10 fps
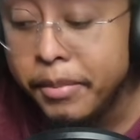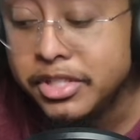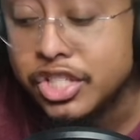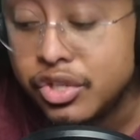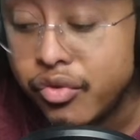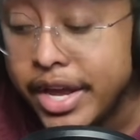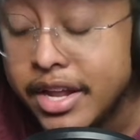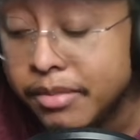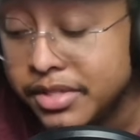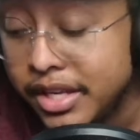but to
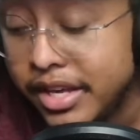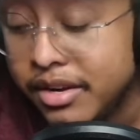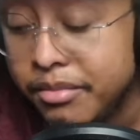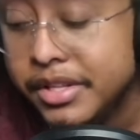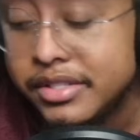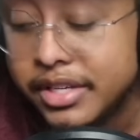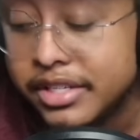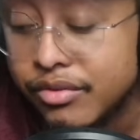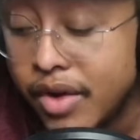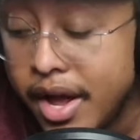trade up to get him in the
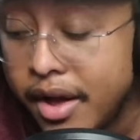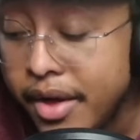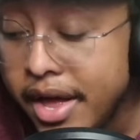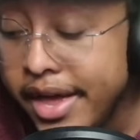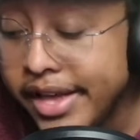sixth round